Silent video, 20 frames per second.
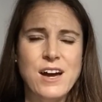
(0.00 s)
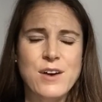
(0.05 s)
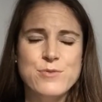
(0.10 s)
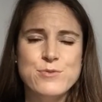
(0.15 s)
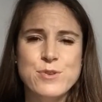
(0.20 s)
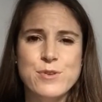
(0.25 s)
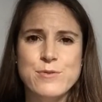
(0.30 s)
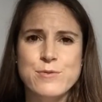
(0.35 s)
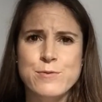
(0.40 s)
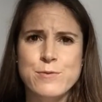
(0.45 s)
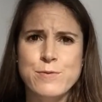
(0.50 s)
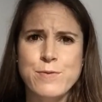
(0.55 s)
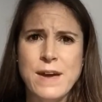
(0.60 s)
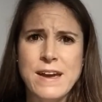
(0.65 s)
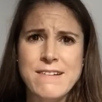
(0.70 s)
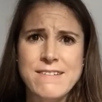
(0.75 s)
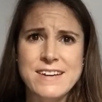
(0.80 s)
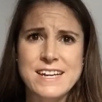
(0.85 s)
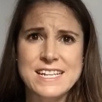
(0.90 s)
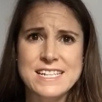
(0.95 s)
after a
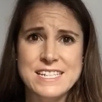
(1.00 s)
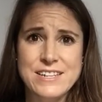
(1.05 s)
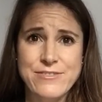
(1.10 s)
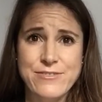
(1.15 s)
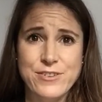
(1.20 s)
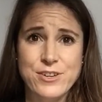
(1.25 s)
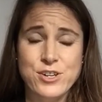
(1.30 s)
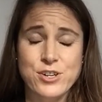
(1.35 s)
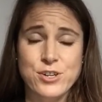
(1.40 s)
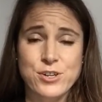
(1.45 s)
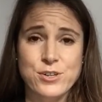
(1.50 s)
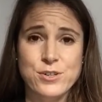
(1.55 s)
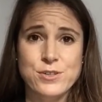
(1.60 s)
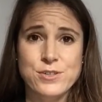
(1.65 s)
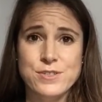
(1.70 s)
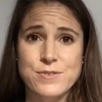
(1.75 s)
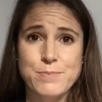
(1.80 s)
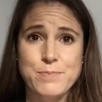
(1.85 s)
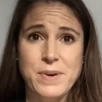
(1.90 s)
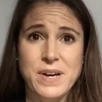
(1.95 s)
very difficult
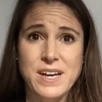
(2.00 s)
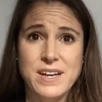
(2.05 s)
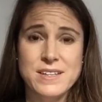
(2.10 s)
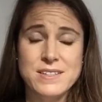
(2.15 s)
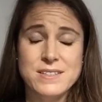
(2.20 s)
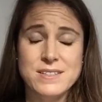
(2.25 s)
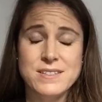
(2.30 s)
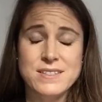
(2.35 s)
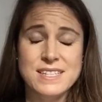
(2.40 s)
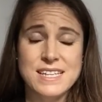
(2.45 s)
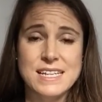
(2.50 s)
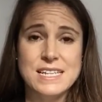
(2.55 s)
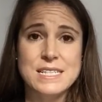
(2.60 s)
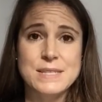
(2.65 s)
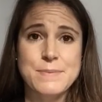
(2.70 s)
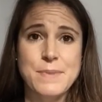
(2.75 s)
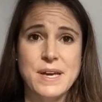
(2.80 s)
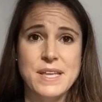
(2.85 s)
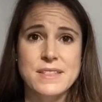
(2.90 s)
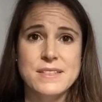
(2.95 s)
past
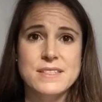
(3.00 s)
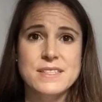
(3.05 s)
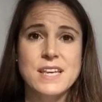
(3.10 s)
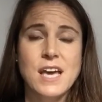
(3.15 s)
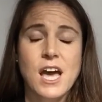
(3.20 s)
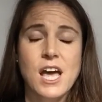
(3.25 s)
6 months.